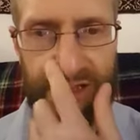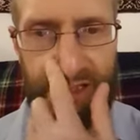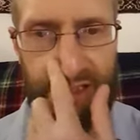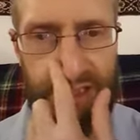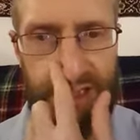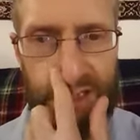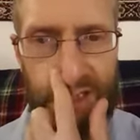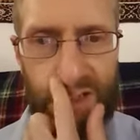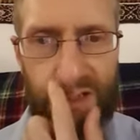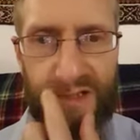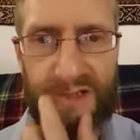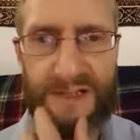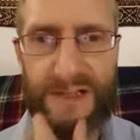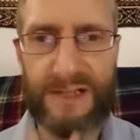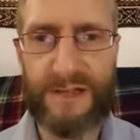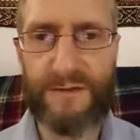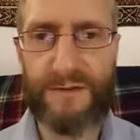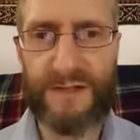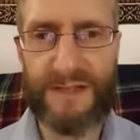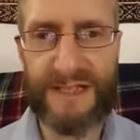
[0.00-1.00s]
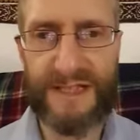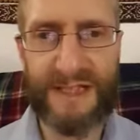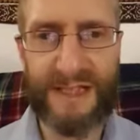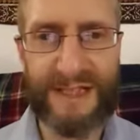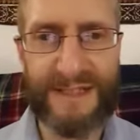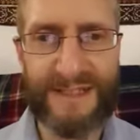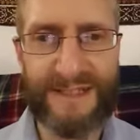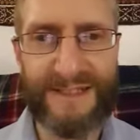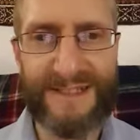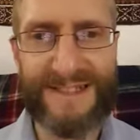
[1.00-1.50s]
That's all I'll say if there's any
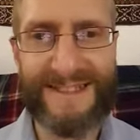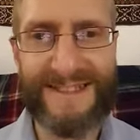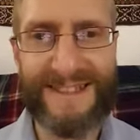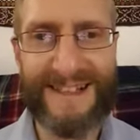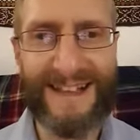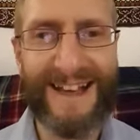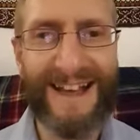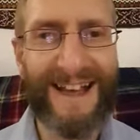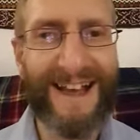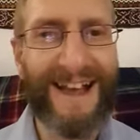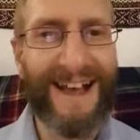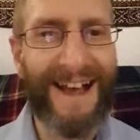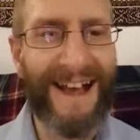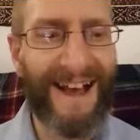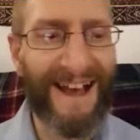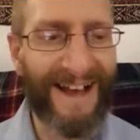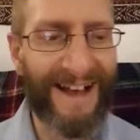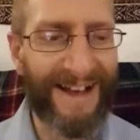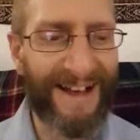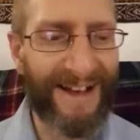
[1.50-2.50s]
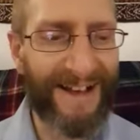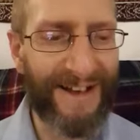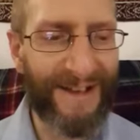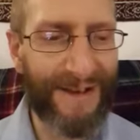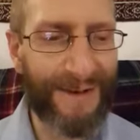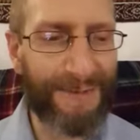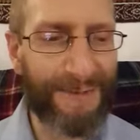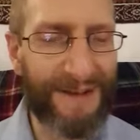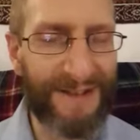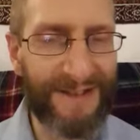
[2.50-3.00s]
kids listening.
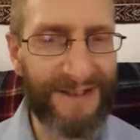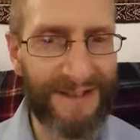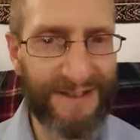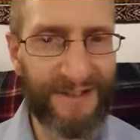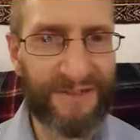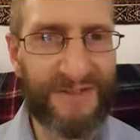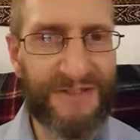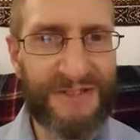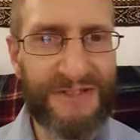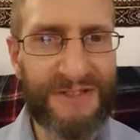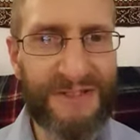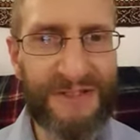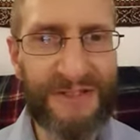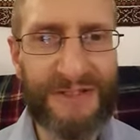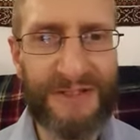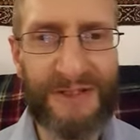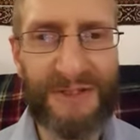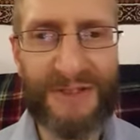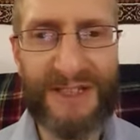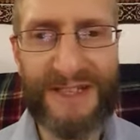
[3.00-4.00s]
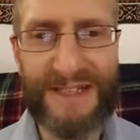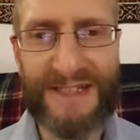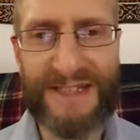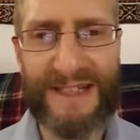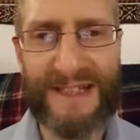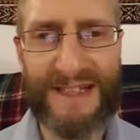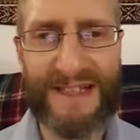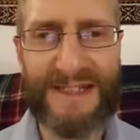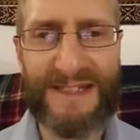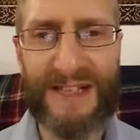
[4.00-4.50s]
And obviously you can look into
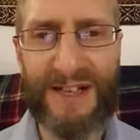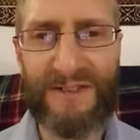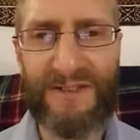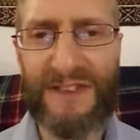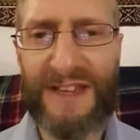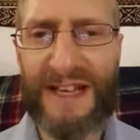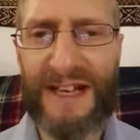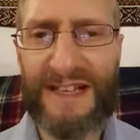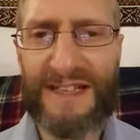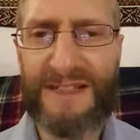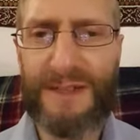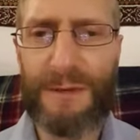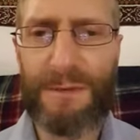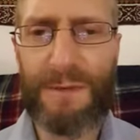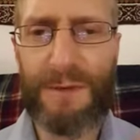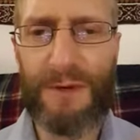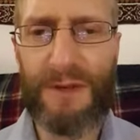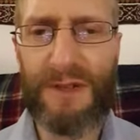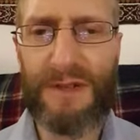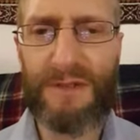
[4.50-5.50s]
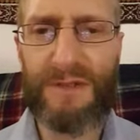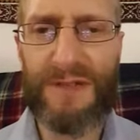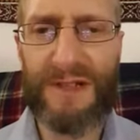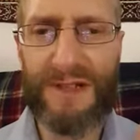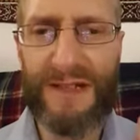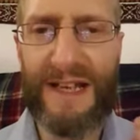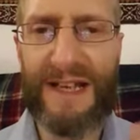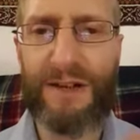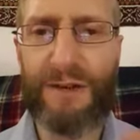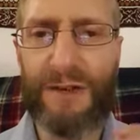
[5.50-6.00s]
that yourself. They are supererogatory.
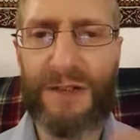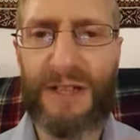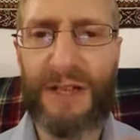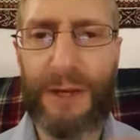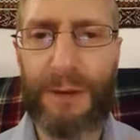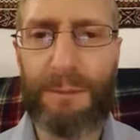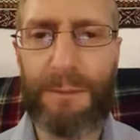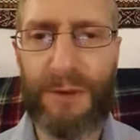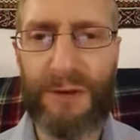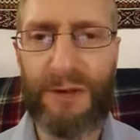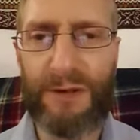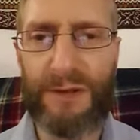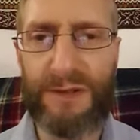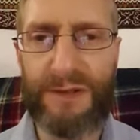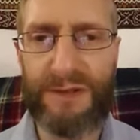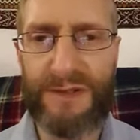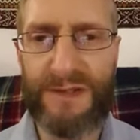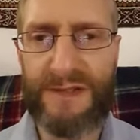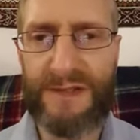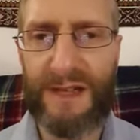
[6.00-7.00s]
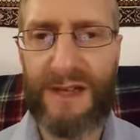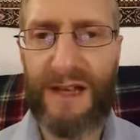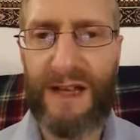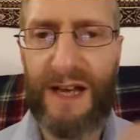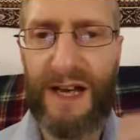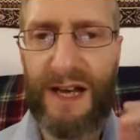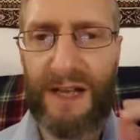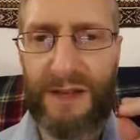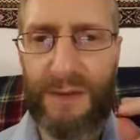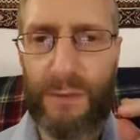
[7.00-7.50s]
They are only components.
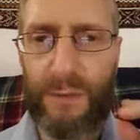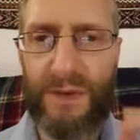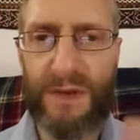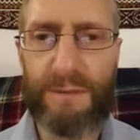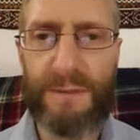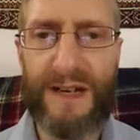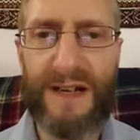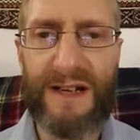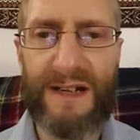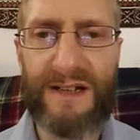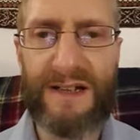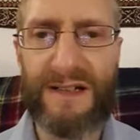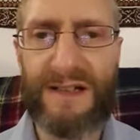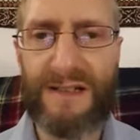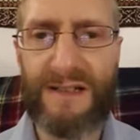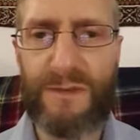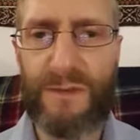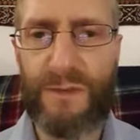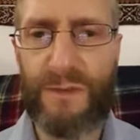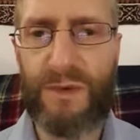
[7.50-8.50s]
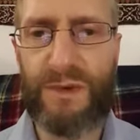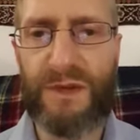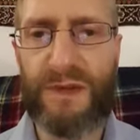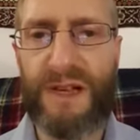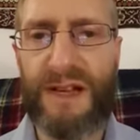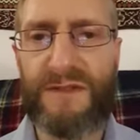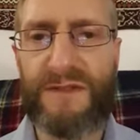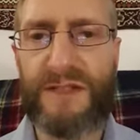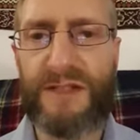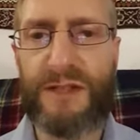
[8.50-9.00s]
And with markers, what you
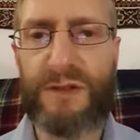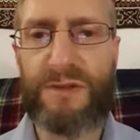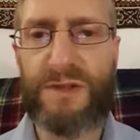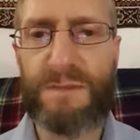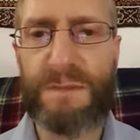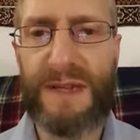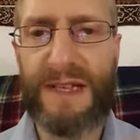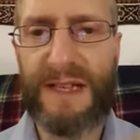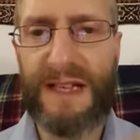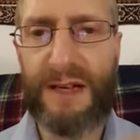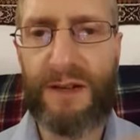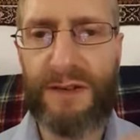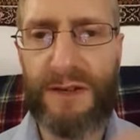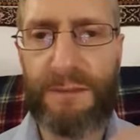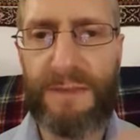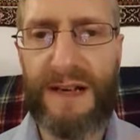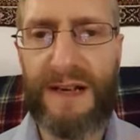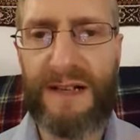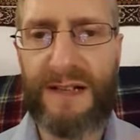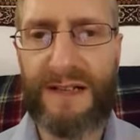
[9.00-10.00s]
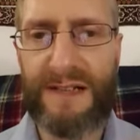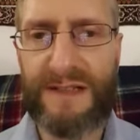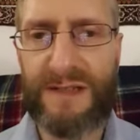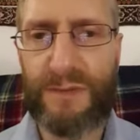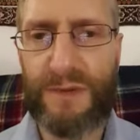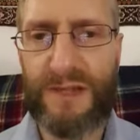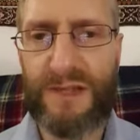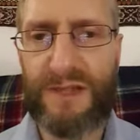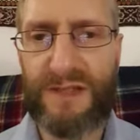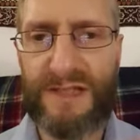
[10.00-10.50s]
have to do is pick out the markers
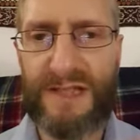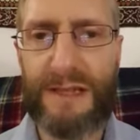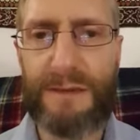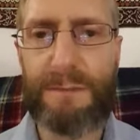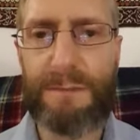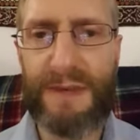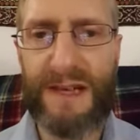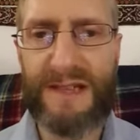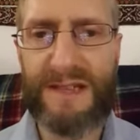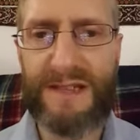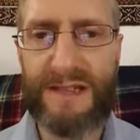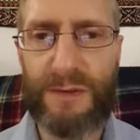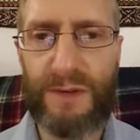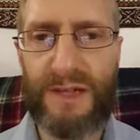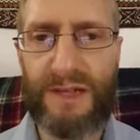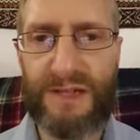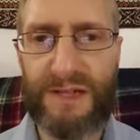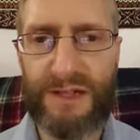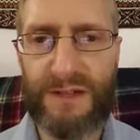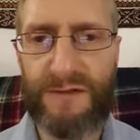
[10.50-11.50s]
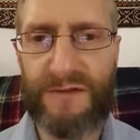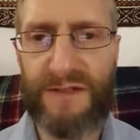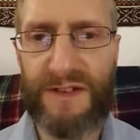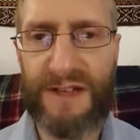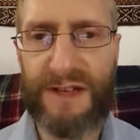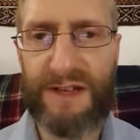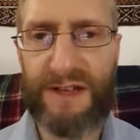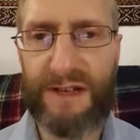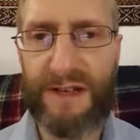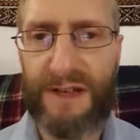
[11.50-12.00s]
which seem best to actually
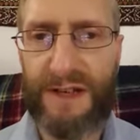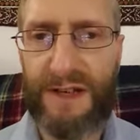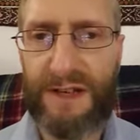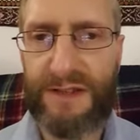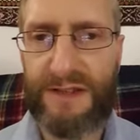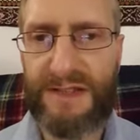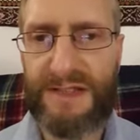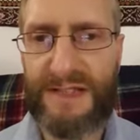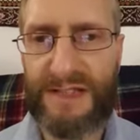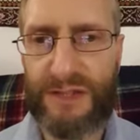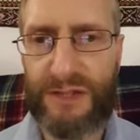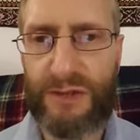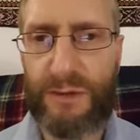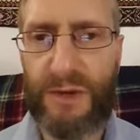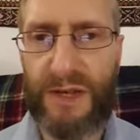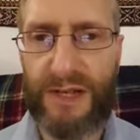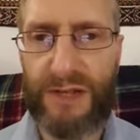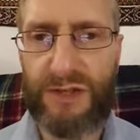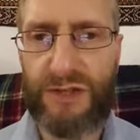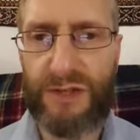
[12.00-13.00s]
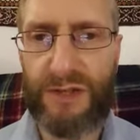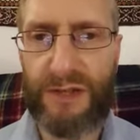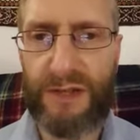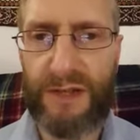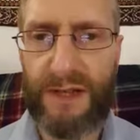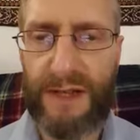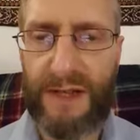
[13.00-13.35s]
fit the situation.